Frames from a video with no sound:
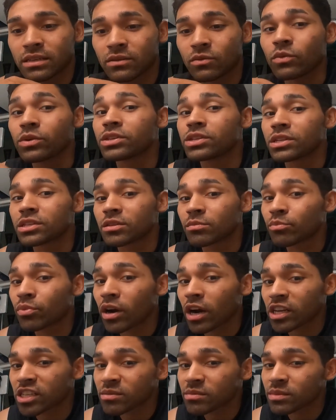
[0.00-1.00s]
which is
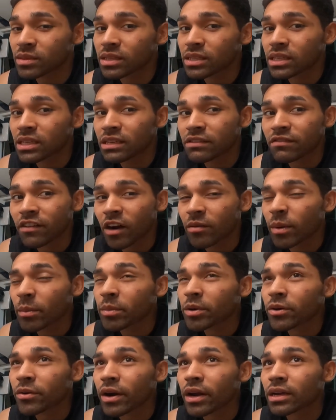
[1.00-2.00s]
approximately, if I
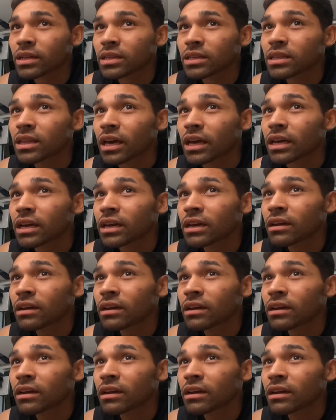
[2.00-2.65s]
remember correctly, like